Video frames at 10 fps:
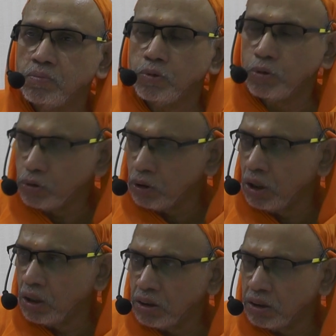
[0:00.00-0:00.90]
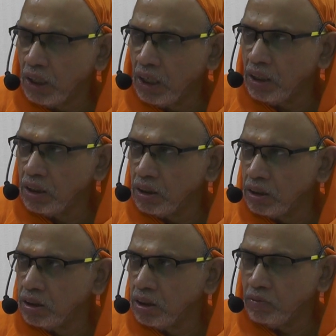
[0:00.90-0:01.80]
You should understand the
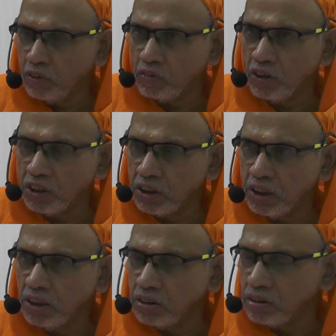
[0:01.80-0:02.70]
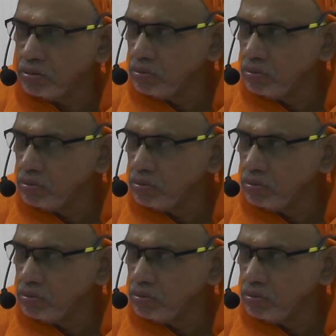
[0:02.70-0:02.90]
thing for what it is.